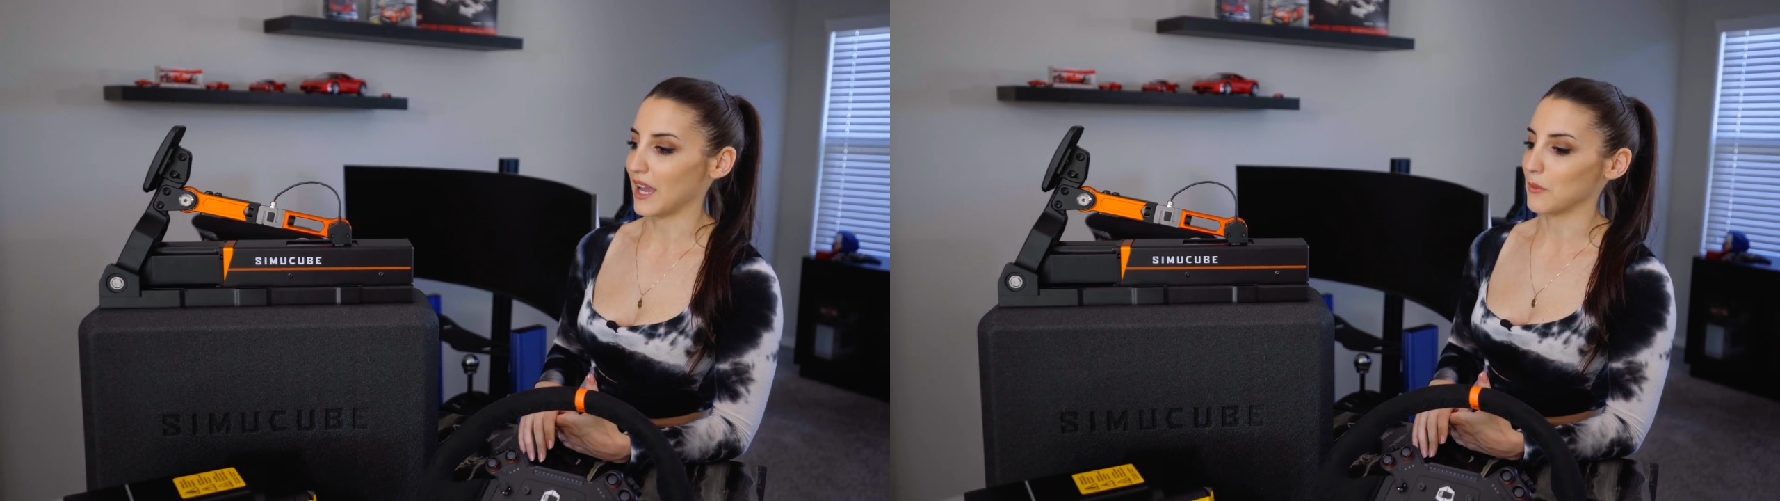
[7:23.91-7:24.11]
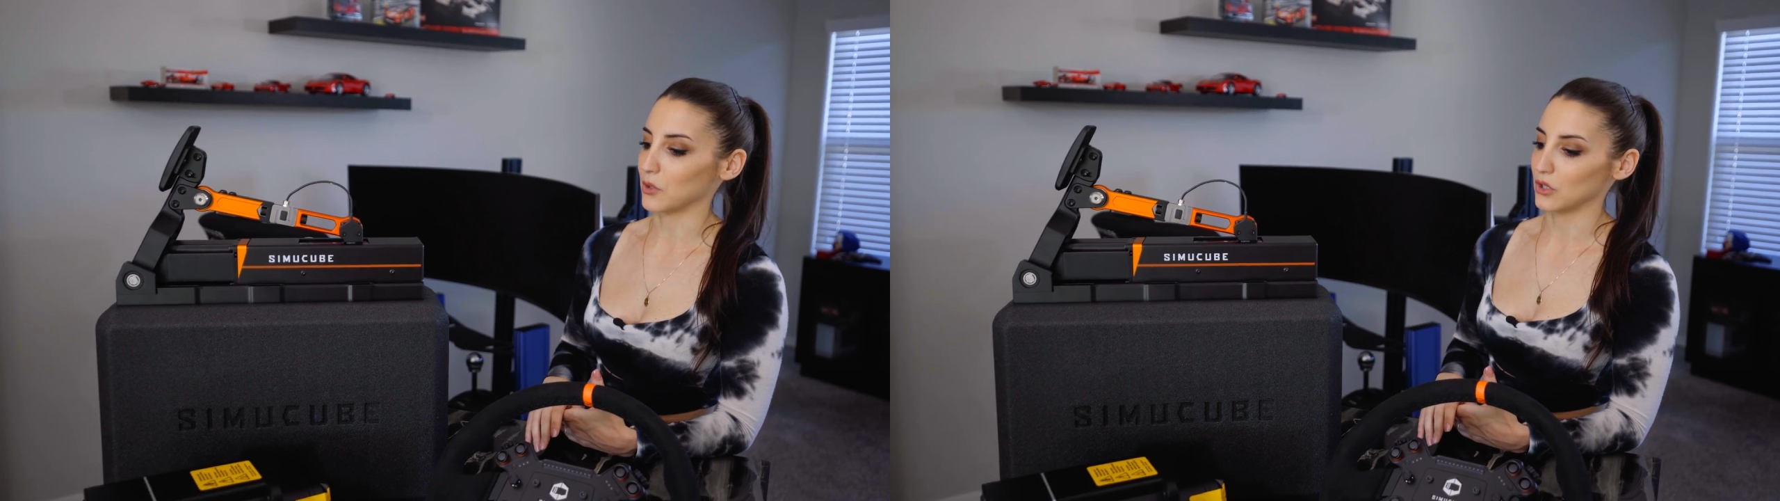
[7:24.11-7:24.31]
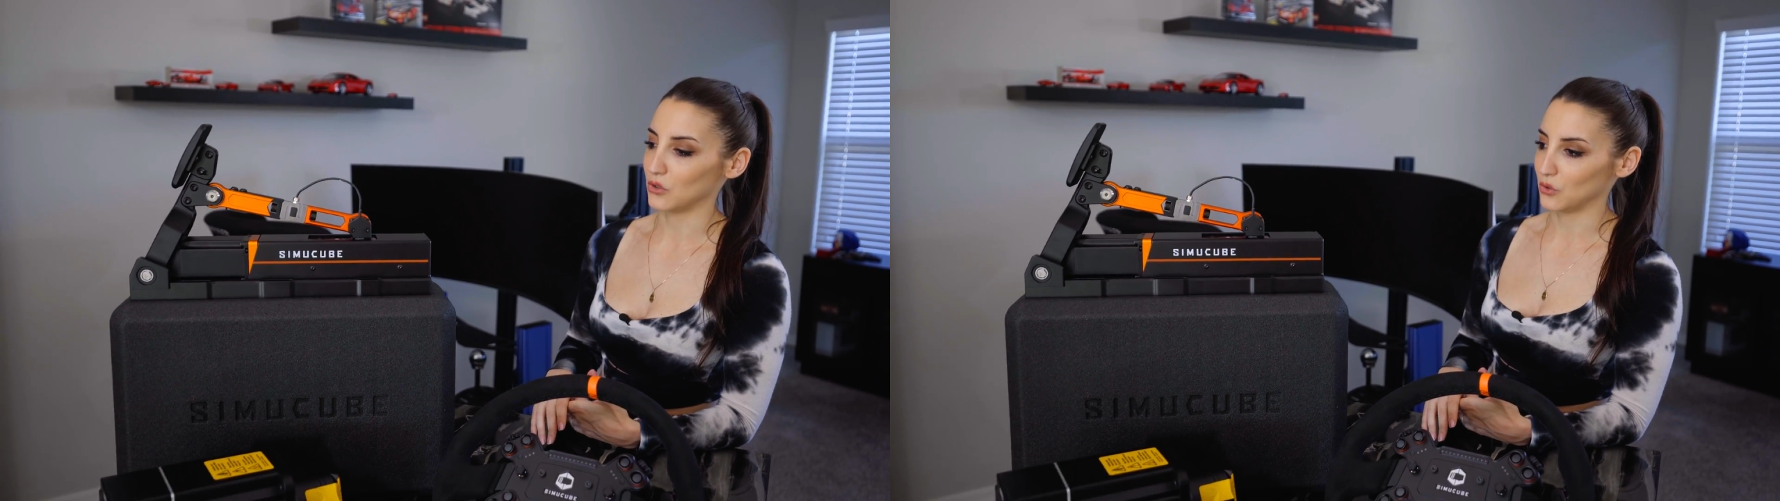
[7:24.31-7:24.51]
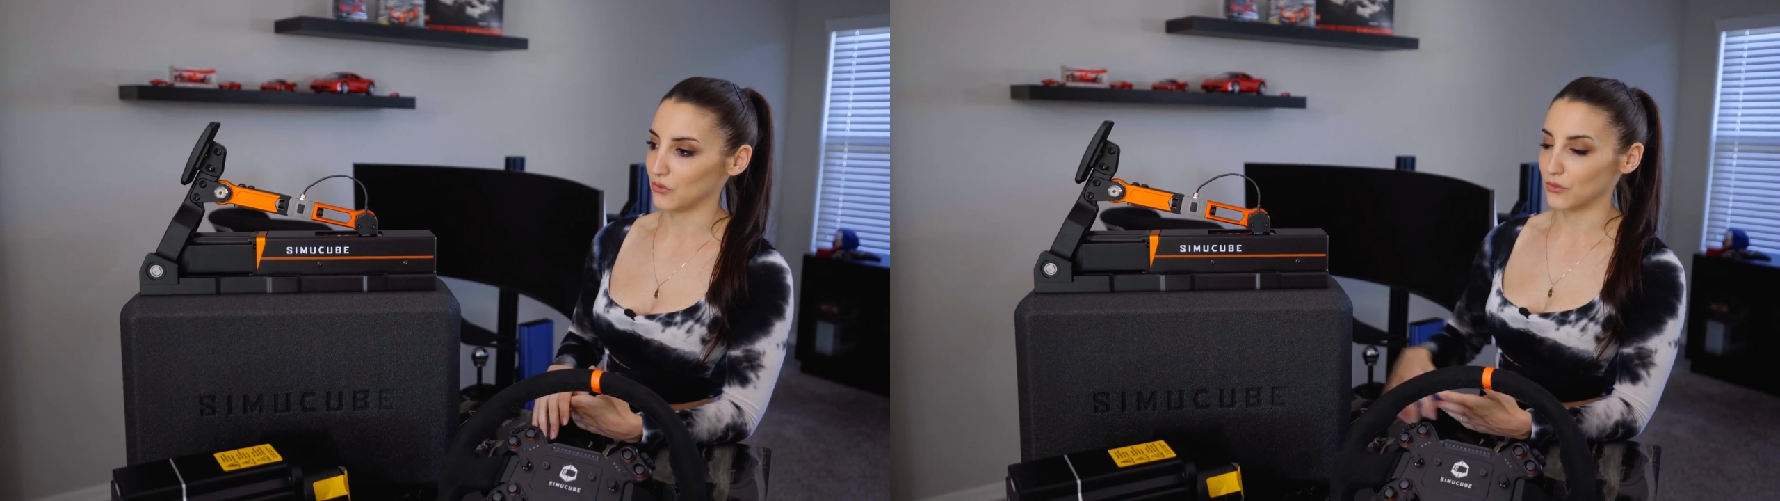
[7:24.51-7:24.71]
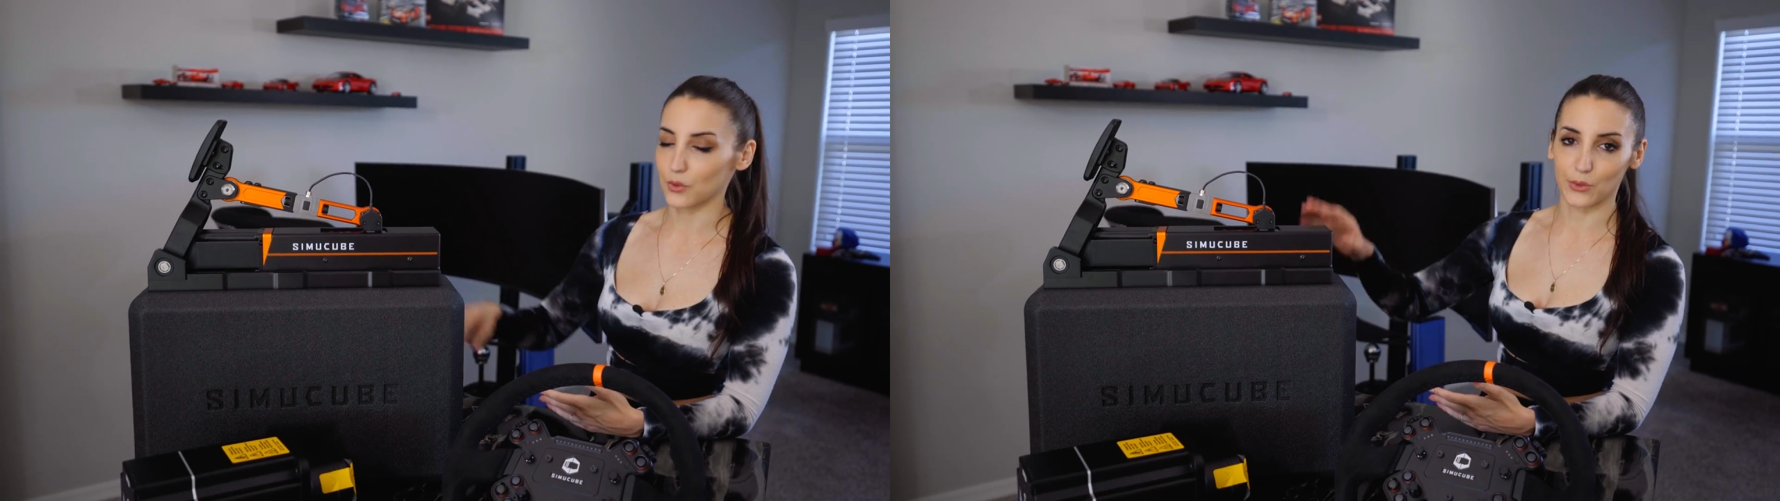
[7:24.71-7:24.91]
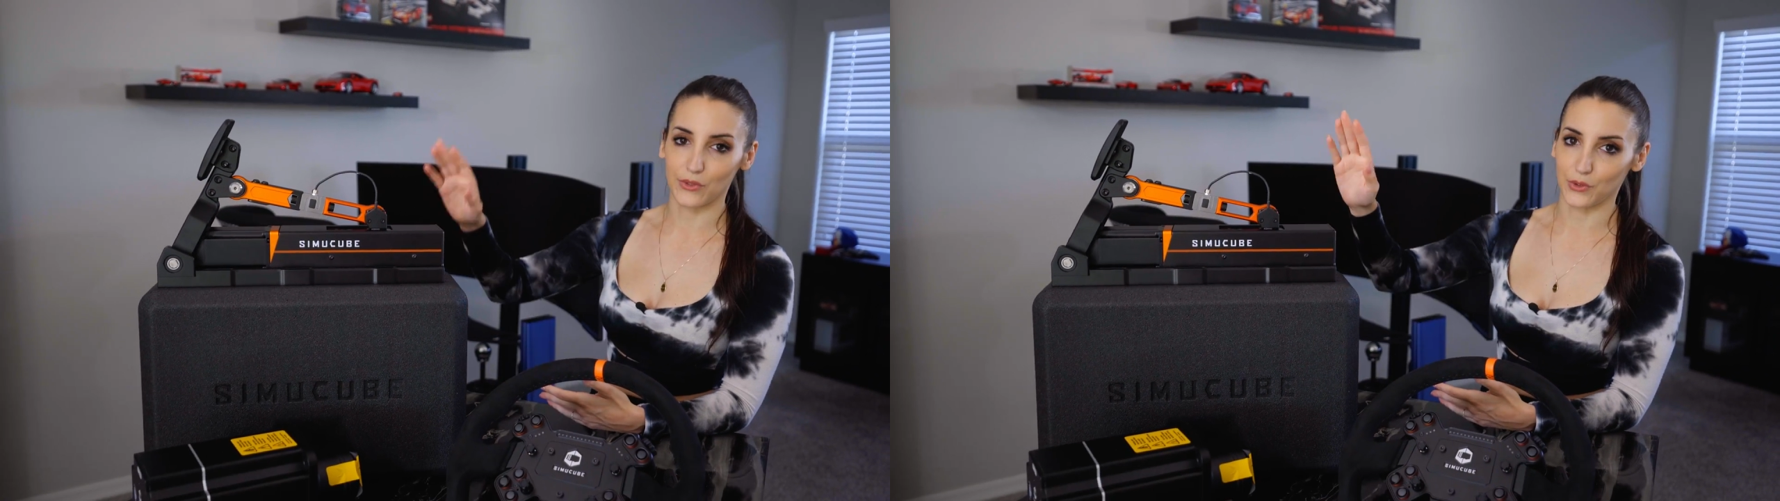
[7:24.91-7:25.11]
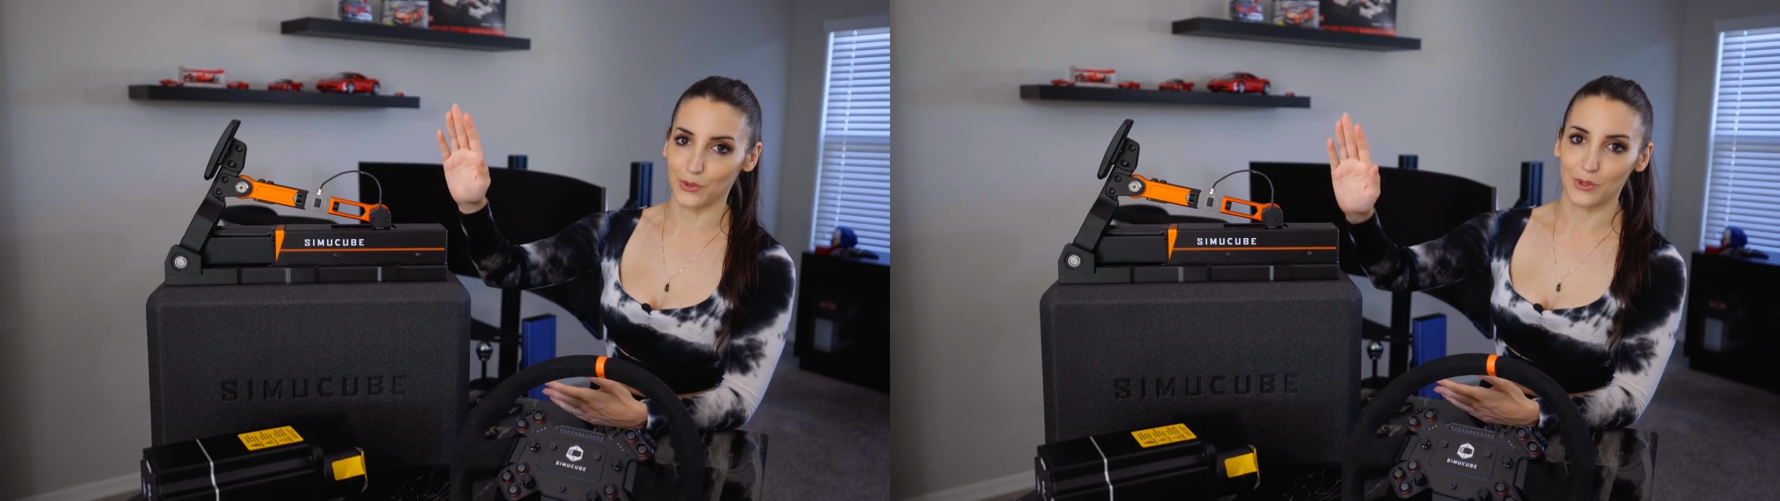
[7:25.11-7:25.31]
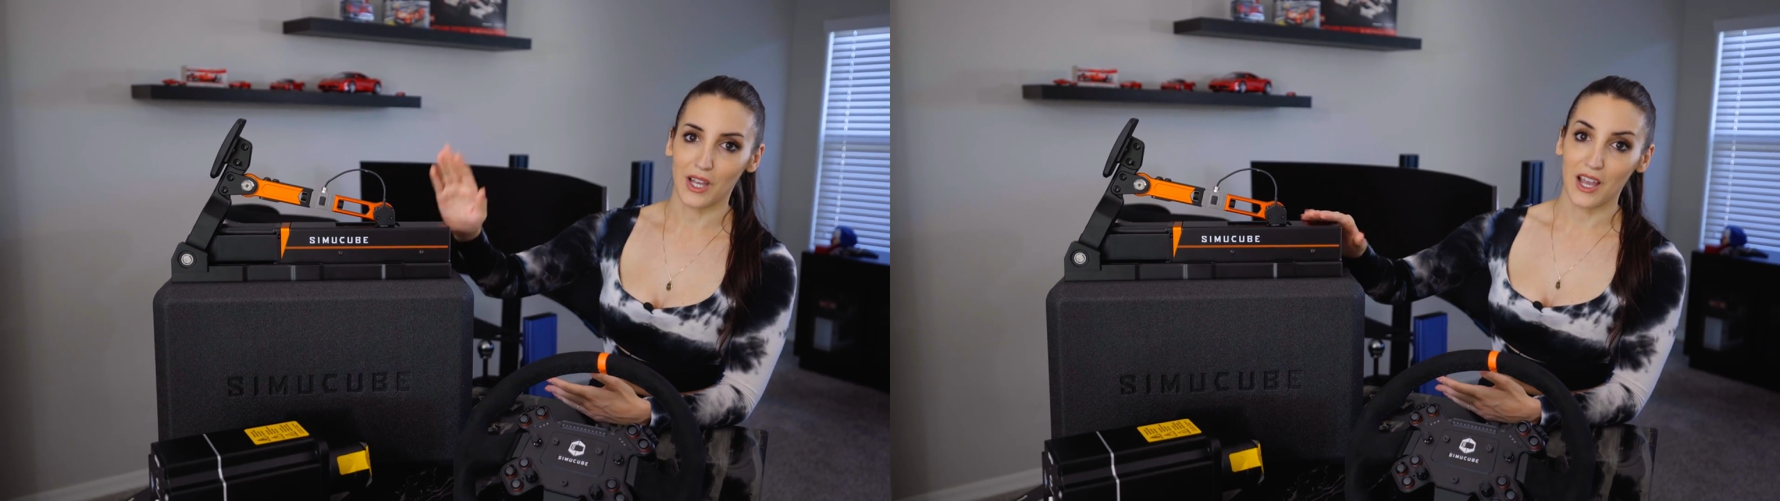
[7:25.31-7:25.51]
I'm gonna do a full review,